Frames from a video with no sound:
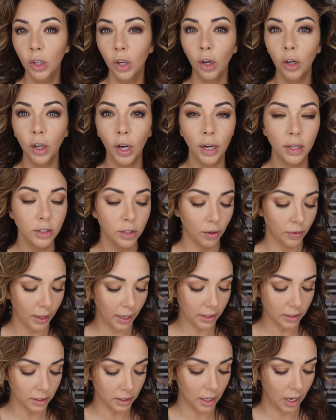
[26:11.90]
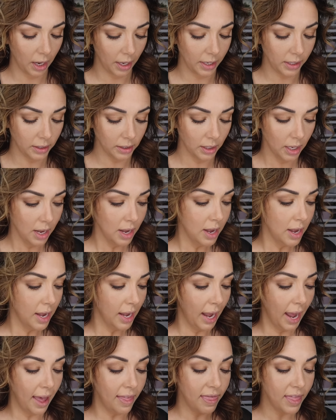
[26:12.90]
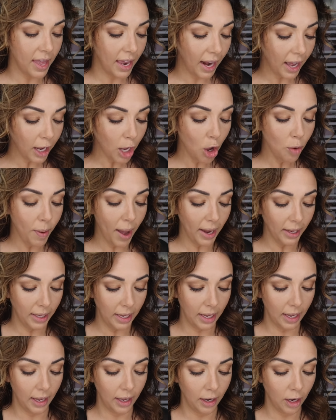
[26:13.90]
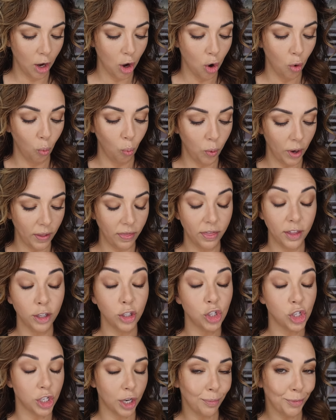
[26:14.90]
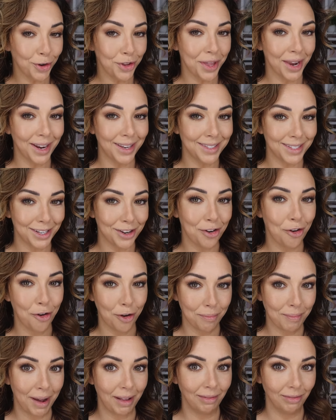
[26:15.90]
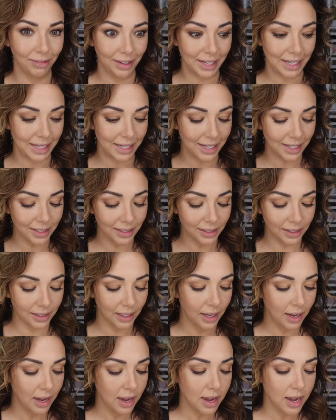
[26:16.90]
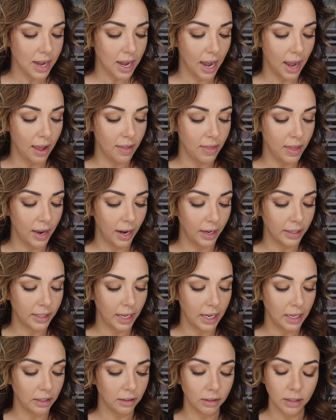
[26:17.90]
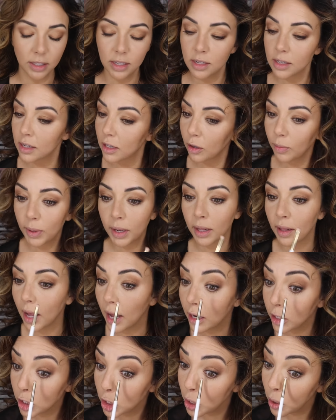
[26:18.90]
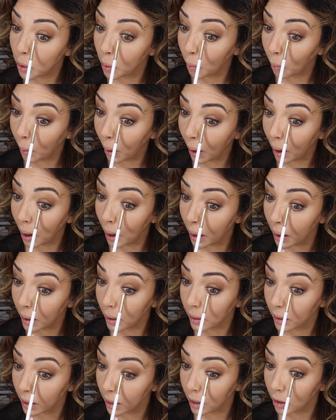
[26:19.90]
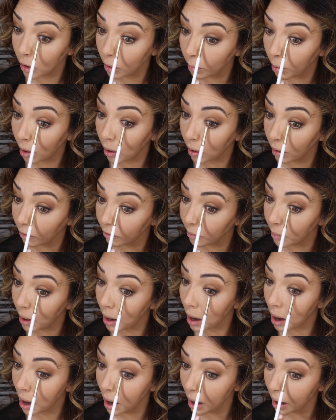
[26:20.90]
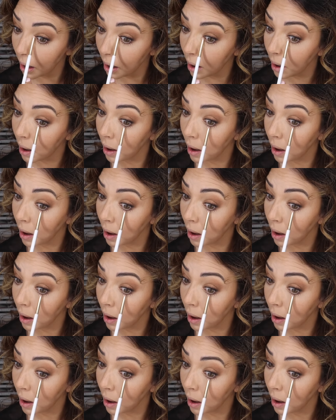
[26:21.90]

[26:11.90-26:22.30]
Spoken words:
All right, so that's nice. And then I go back in with the shimmer that I did on my lids. And then I take a little bit of that too, right in the inner part of my eye.